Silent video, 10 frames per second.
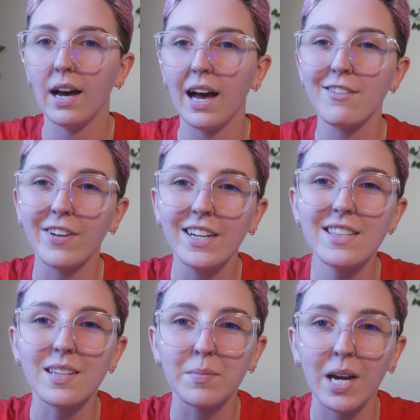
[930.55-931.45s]
I
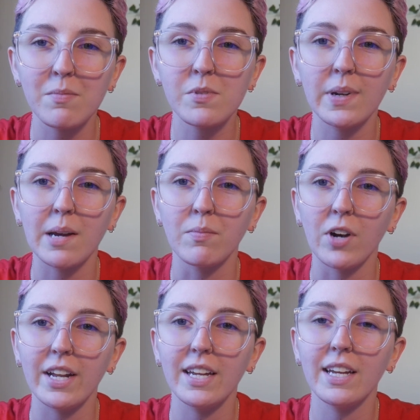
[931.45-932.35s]
find sometimes when I'm
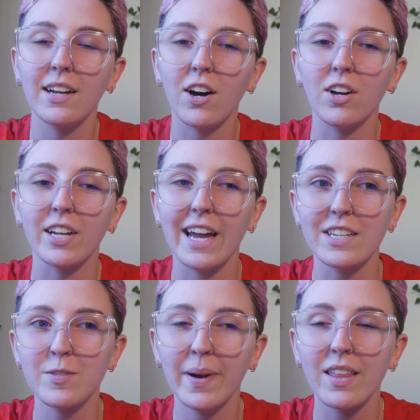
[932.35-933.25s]
writing, I'll
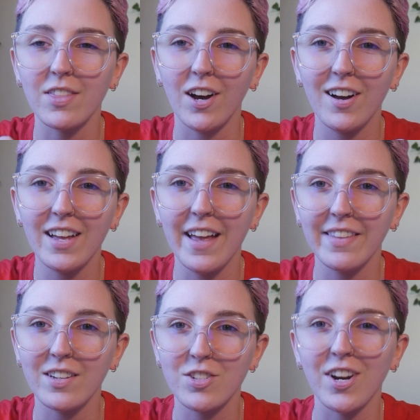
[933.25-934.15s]
catch my thought and
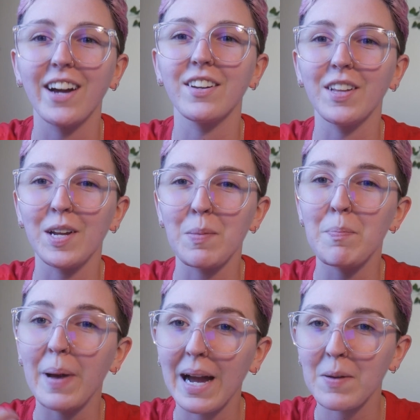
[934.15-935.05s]
then try to like
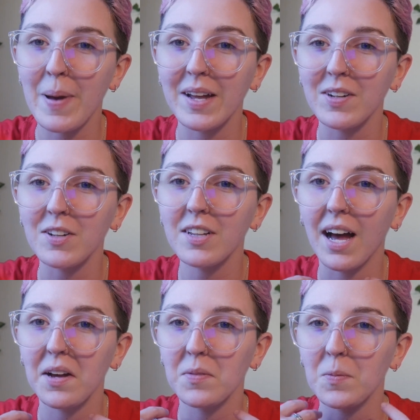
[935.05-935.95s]
backpedal
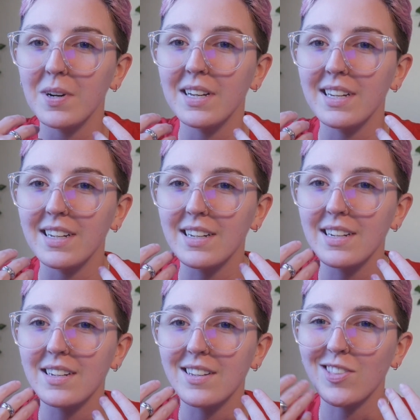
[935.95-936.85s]
on what
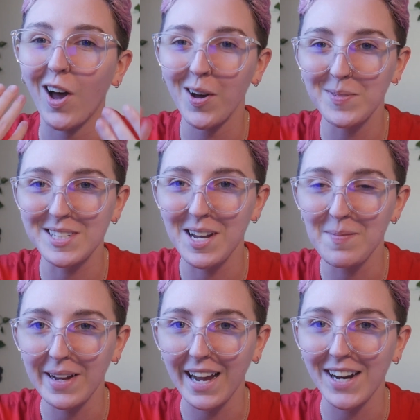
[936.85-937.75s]
thought was
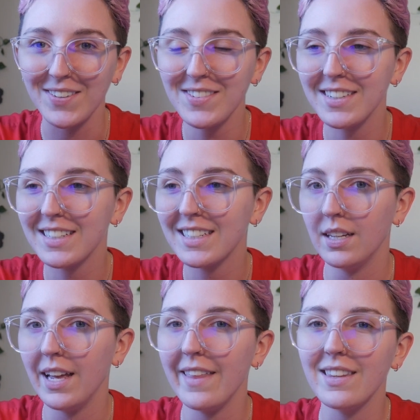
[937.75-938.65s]
coming out.
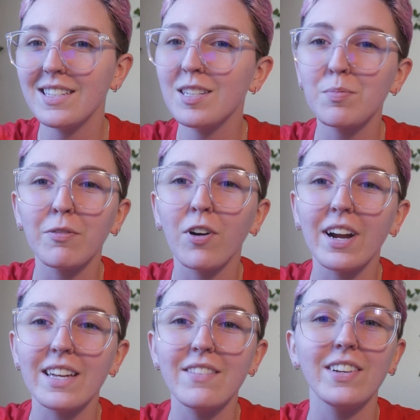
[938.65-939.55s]
And this is before I
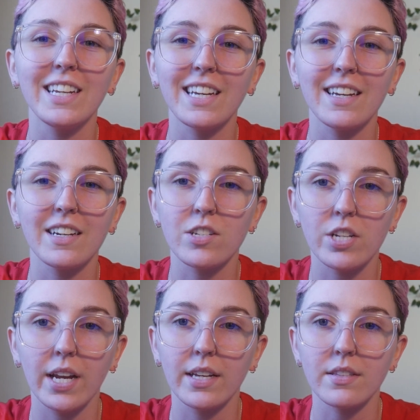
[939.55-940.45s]
even get a
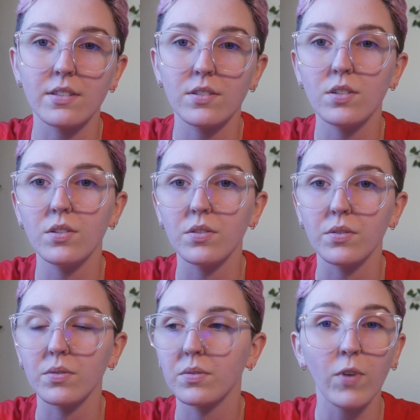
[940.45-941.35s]
chance
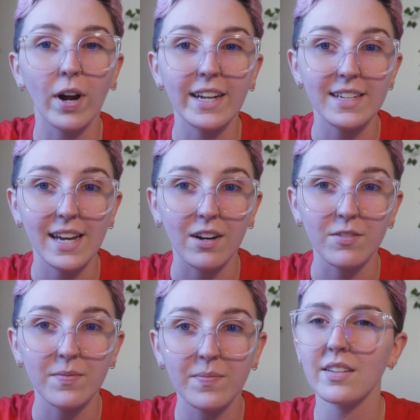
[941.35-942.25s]
to write it
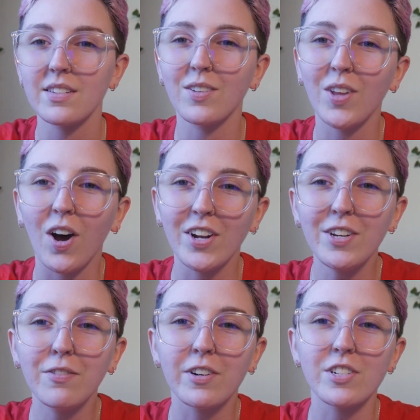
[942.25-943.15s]
down. So the
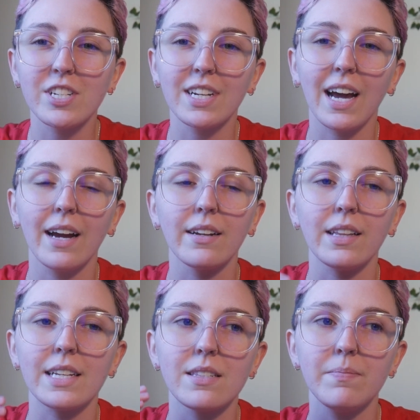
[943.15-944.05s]
audio version kind of
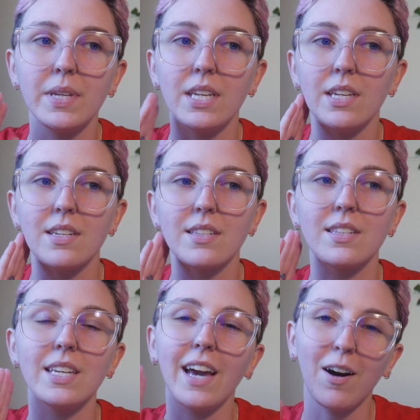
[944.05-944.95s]
lets me
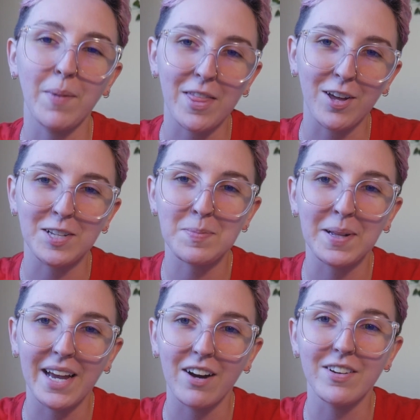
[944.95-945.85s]
see how my thoughts
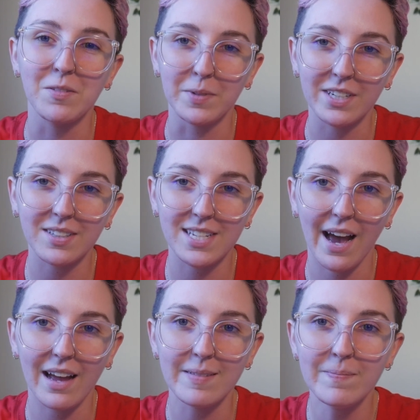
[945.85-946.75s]
play out in real
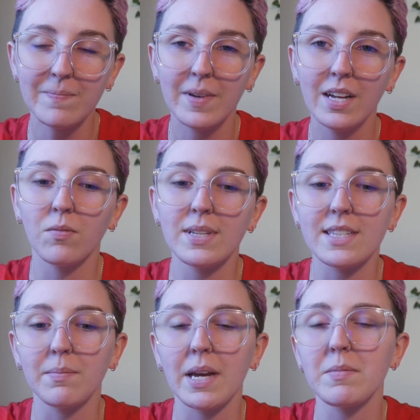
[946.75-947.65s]
time, when
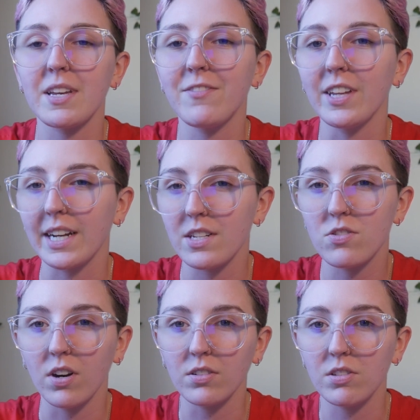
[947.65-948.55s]
sometimes I feel like I
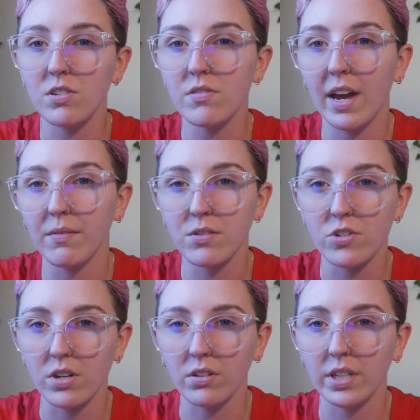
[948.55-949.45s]
struggle to do that with
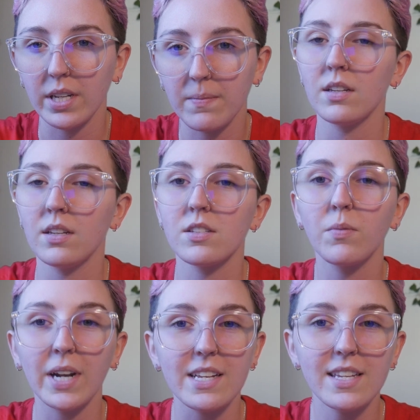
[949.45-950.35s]
journaling. So
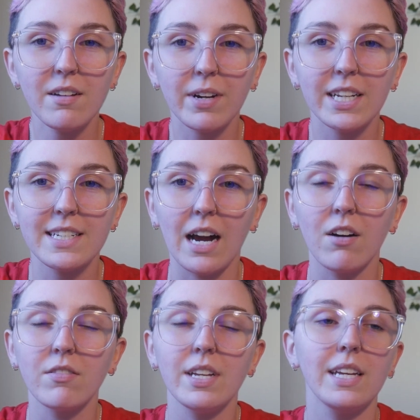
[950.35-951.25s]
when I say write it
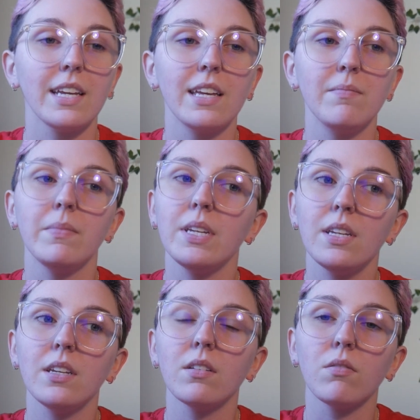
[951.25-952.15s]
down, it can
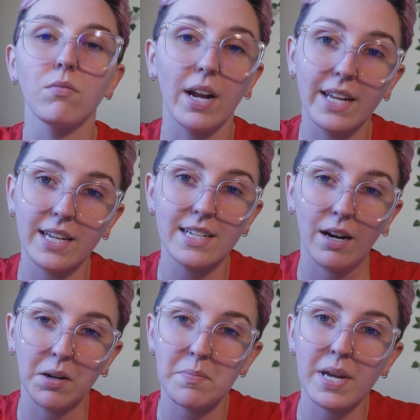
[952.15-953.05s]
be writing it
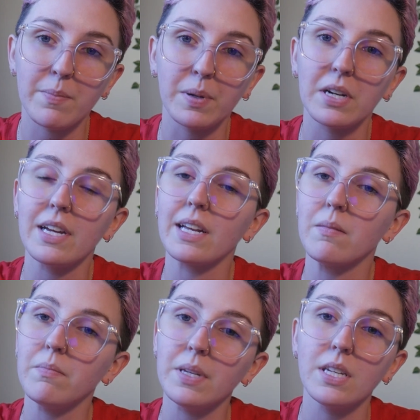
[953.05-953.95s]
down on paper, it
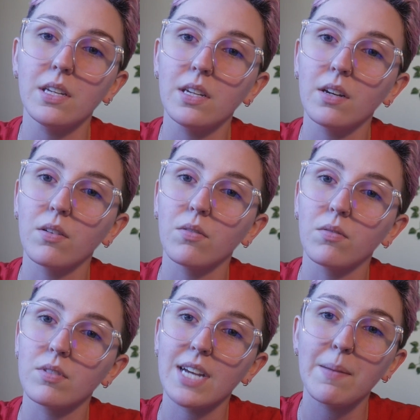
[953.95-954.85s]
can be
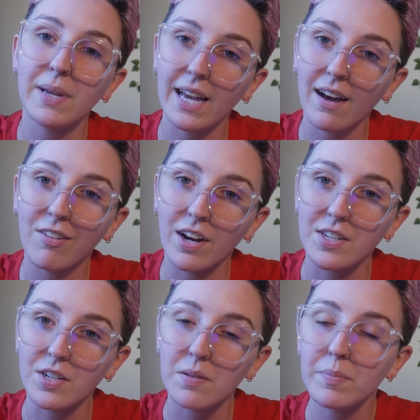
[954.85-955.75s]
typing it out
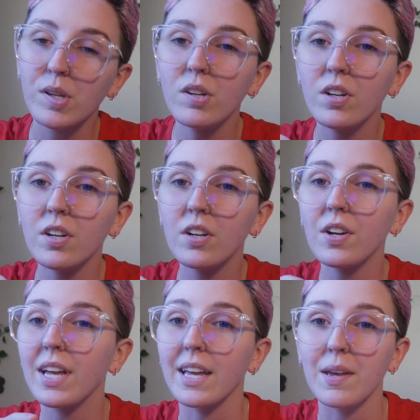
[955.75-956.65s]
on your
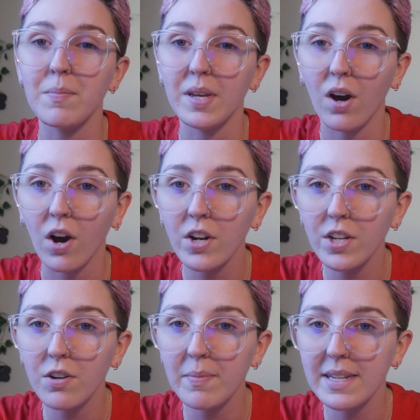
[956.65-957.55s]
computer, it can be
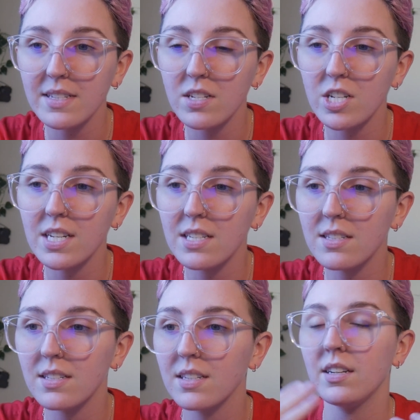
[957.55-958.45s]
audio
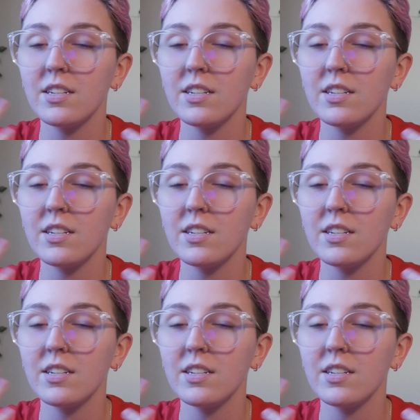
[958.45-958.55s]
messages.